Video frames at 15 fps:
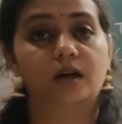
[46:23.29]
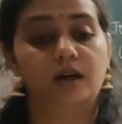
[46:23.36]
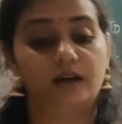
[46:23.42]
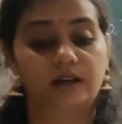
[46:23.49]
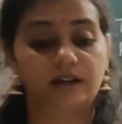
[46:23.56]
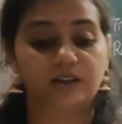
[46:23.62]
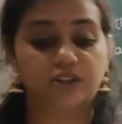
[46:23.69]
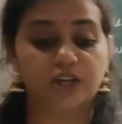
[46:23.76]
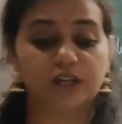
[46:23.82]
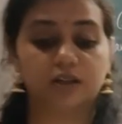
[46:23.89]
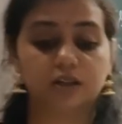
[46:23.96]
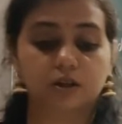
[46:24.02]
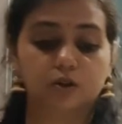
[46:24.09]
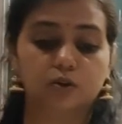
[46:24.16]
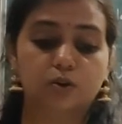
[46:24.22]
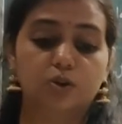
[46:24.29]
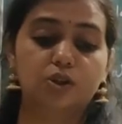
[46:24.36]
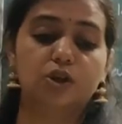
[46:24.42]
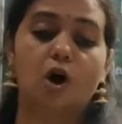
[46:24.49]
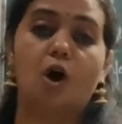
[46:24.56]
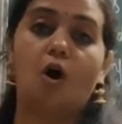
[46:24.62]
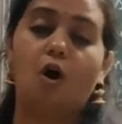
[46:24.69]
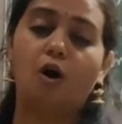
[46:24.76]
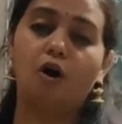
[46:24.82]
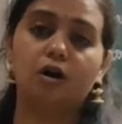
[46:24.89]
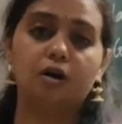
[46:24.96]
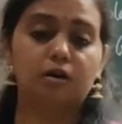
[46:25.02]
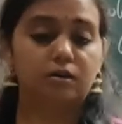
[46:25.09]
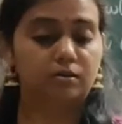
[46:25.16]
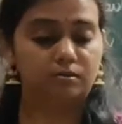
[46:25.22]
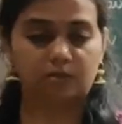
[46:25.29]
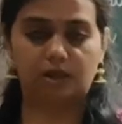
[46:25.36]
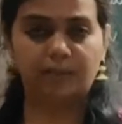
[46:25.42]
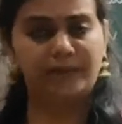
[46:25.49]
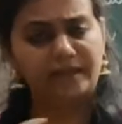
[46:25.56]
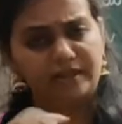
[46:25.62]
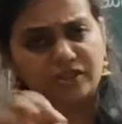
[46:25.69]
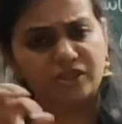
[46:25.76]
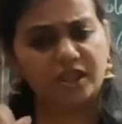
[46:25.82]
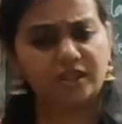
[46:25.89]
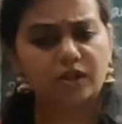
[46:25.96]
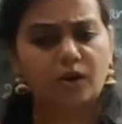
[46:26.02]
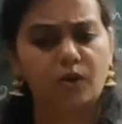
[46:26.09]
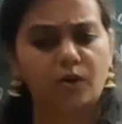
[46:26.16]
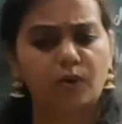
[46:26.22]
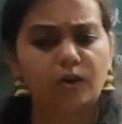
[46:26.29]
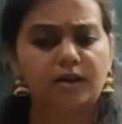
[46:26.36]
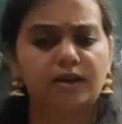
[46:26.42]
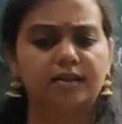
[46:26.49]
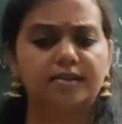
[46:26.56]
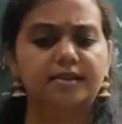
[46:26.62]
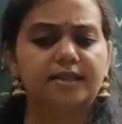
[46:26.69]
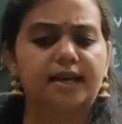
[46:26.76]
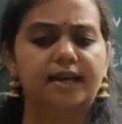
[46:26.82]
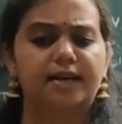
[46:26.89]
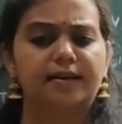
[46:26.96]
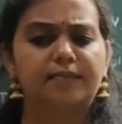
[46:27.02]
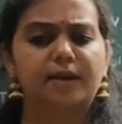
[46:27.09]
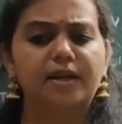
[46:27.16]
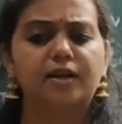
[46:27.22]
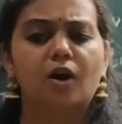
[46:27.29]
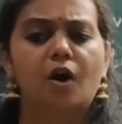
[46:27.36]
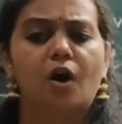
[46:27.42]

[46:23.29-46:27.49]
reject the goods or reject the whole consignment,